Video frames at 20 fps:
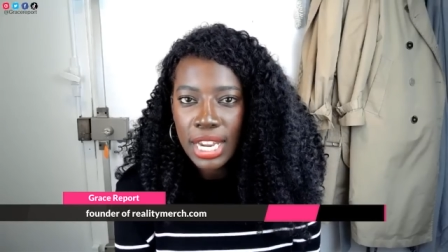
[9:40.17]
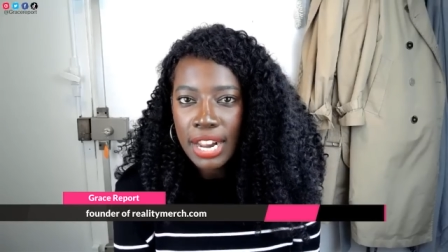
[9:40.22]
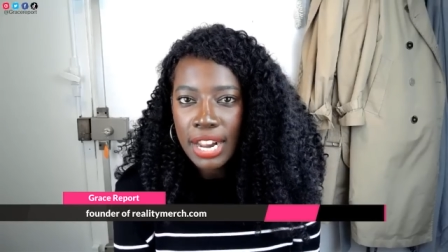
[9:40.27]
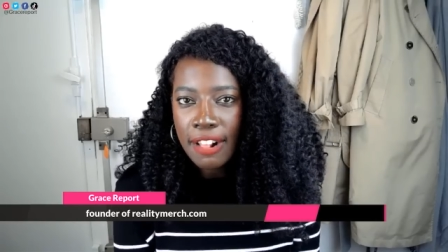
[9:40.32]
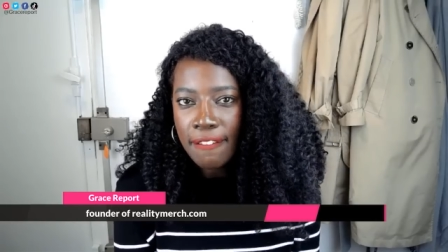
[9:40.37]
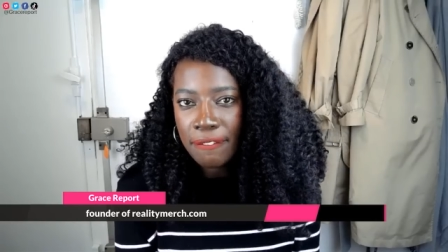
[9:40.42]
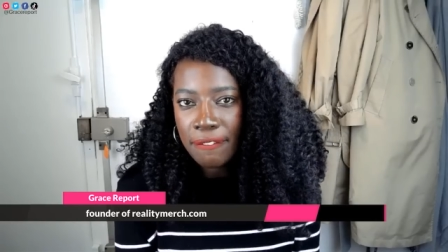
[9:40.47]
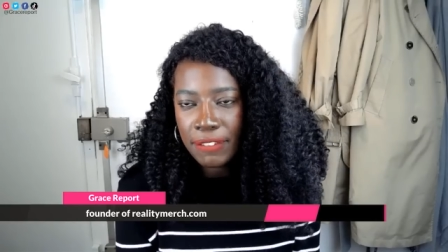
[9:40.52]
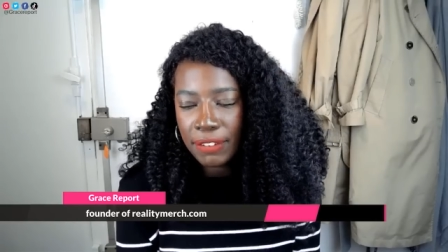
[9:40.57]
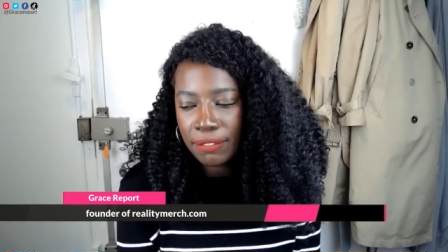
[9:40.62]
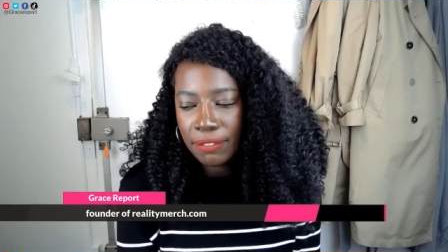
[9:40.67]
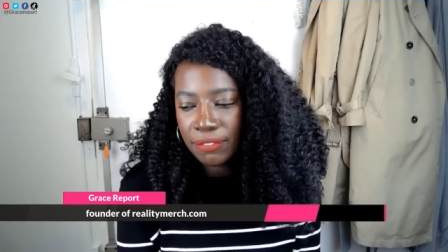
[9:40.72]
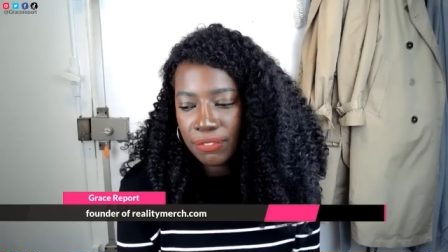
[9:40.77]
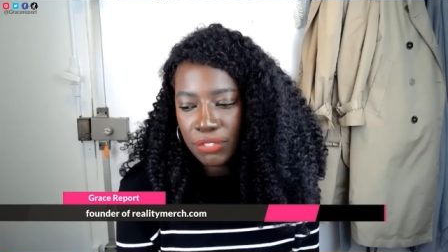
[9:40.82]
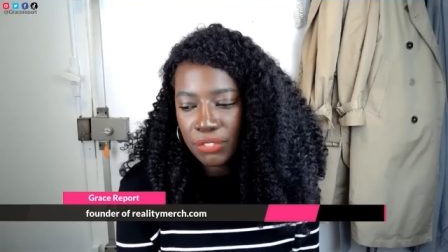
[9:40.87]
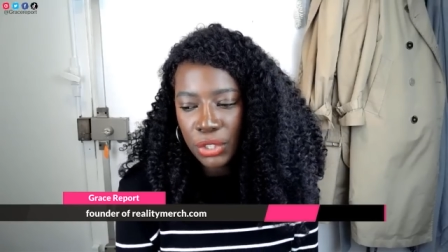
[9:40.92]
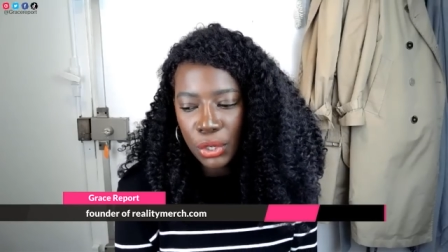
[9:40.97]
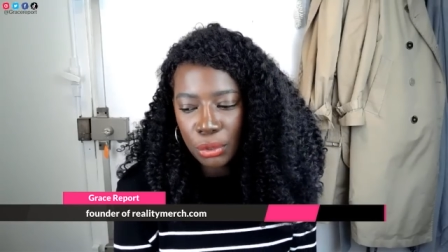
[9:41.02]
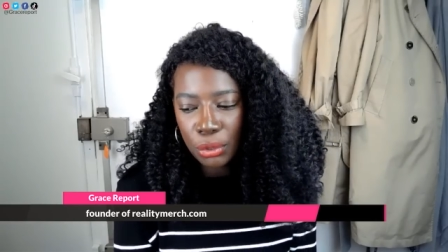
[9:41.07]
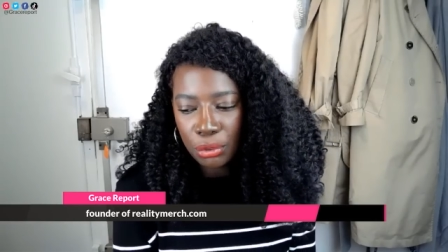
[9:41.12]
you
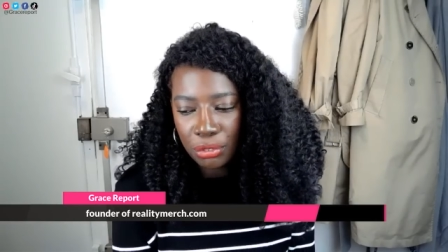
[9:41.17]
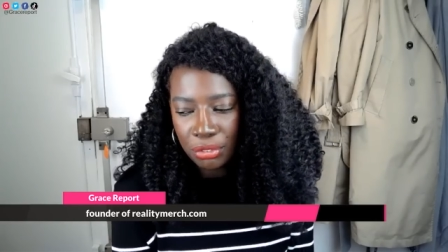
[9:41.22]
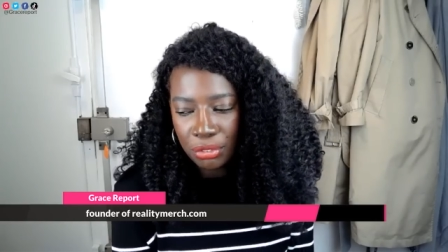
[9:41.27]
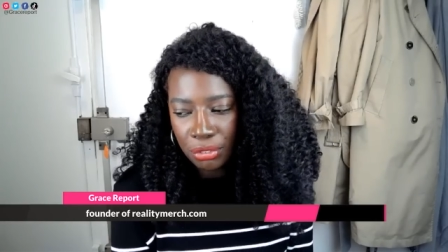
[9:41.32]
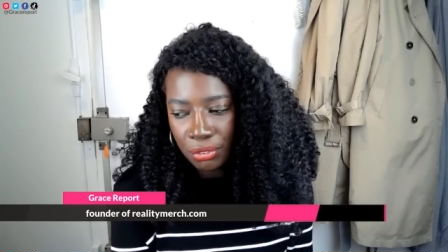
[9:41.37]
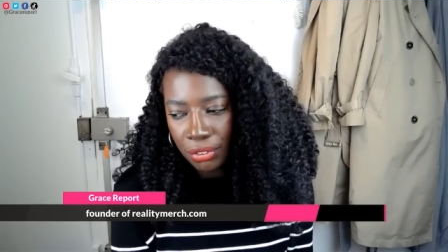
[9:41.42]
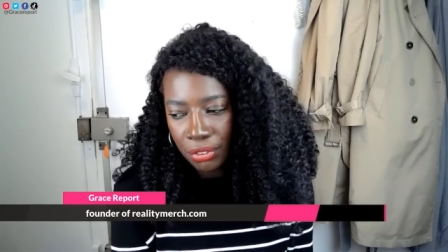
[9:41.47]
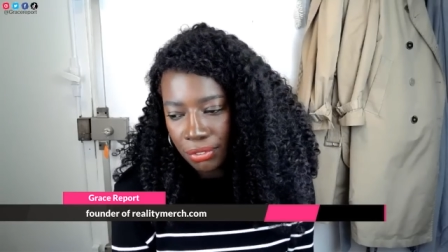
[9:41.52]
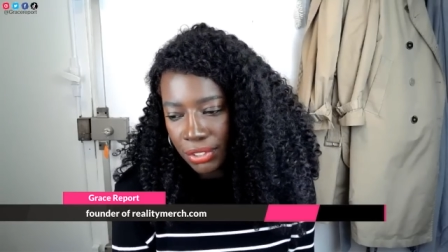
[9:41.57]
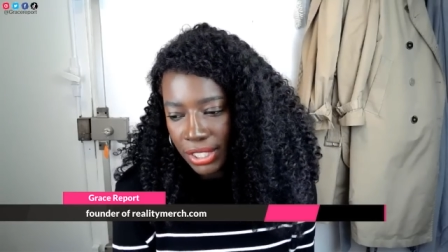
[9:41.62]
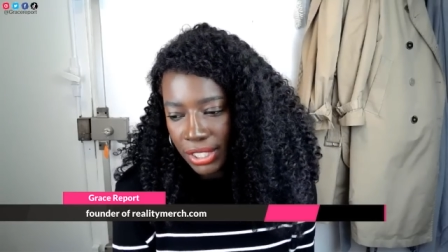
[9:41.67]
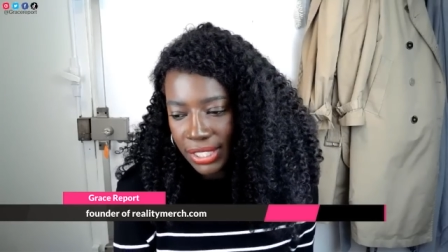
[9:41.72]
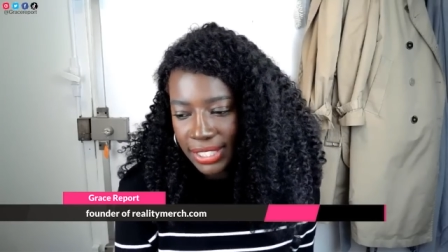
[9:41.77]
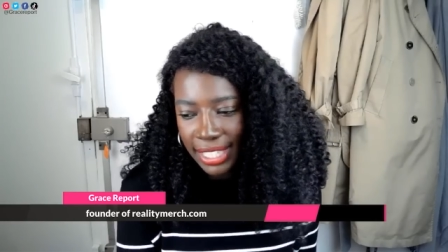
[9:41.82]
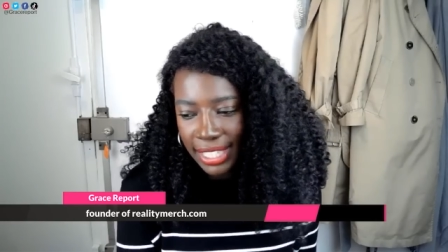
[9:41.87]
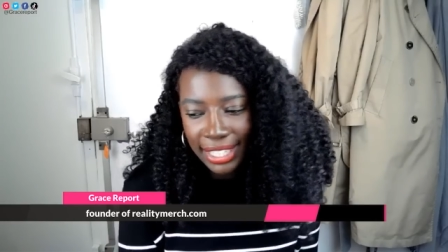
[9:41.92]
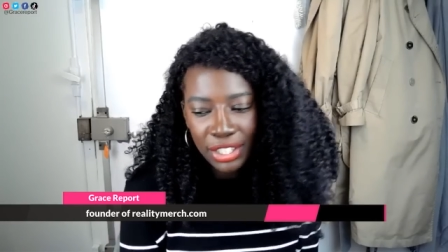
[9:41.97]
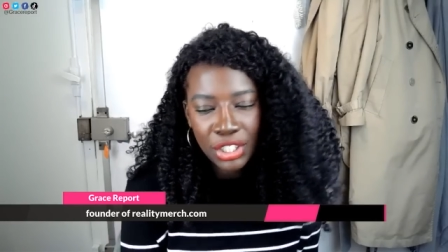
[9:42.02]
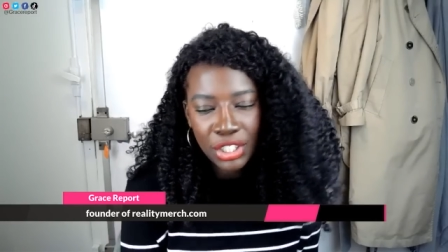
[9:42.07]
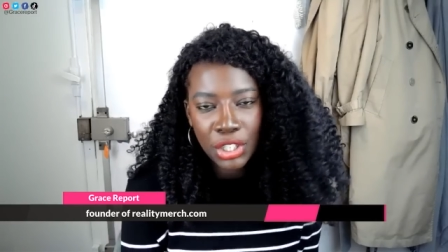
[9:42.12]
know, 50-50. It's
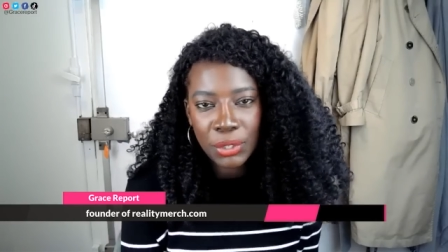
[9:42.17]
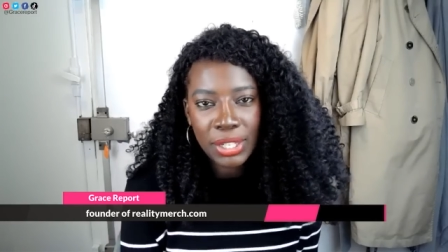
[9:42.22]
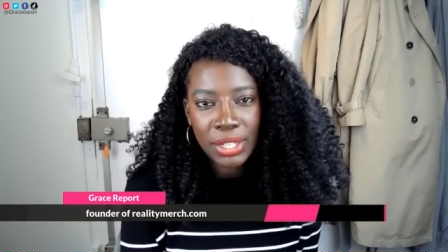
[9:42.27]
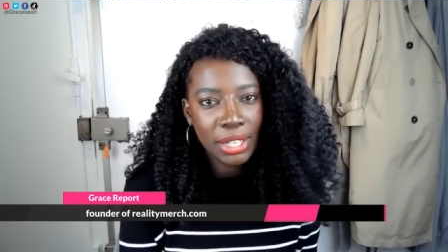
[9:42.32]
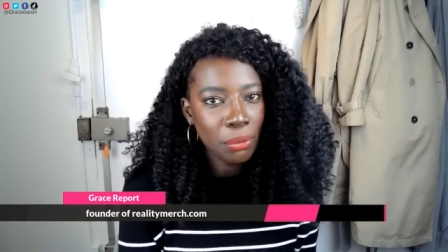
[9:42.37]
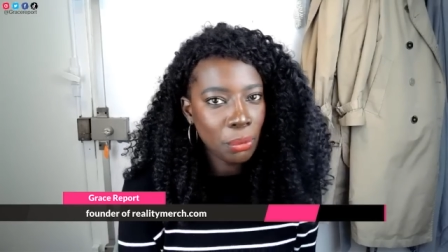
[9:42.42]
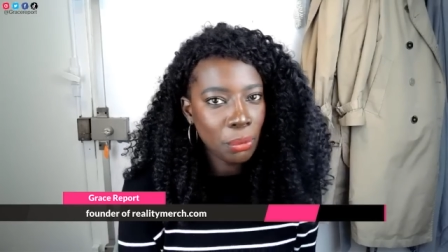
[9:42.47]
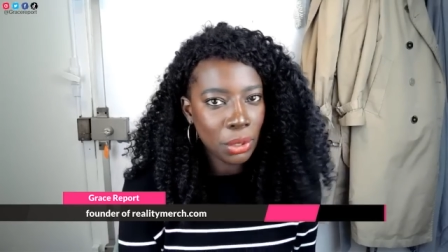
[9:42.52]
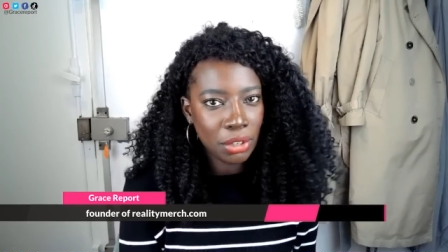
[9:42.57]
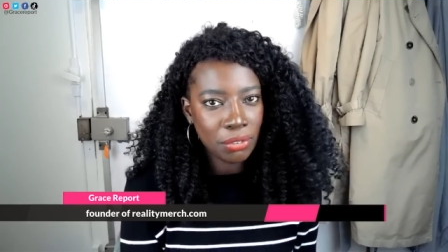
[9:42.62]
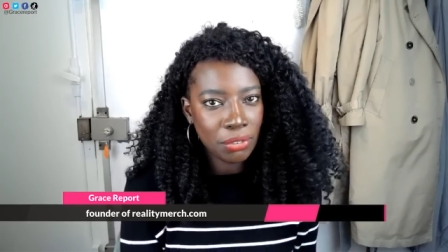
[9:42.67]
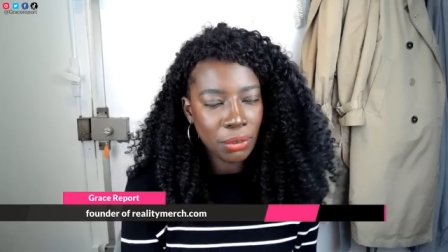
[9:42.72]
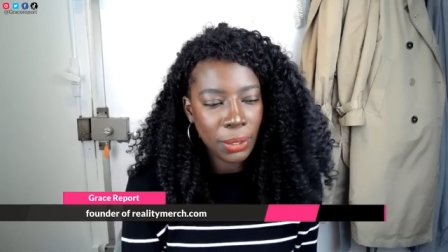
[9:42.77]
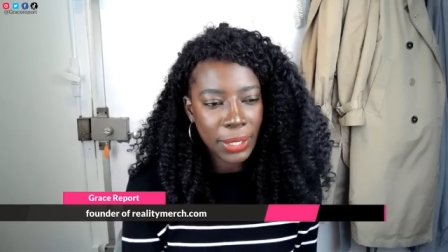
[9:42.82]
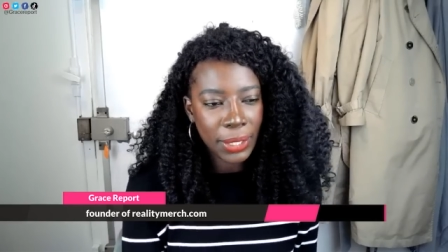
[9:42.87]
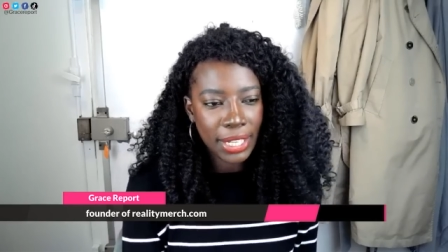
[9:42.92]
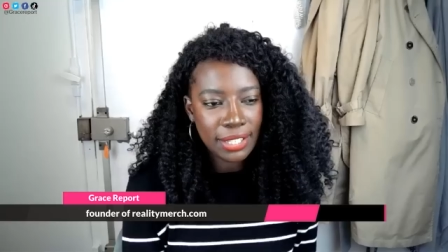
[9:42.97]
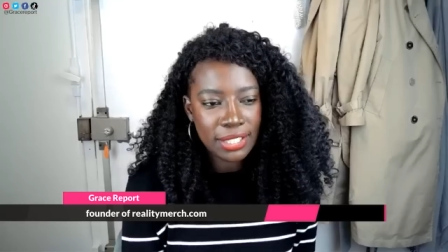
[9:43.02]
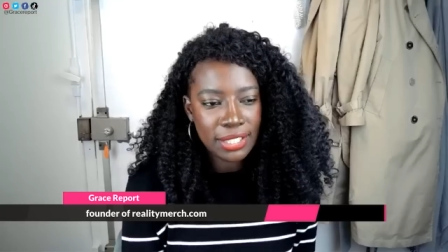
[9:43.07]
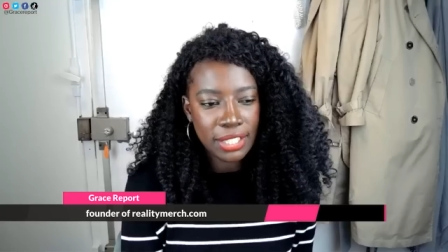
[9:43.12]
like, no, he didn't work for all
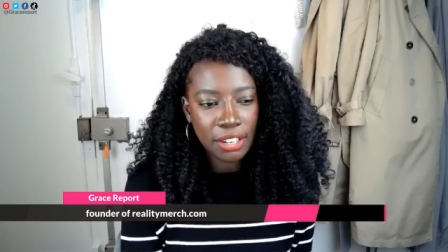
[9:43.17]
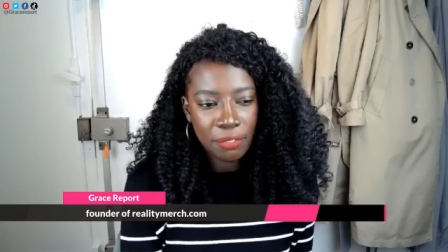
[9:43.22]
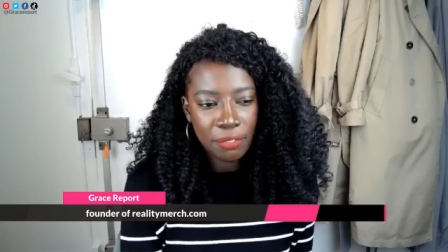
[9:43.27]
that stuff.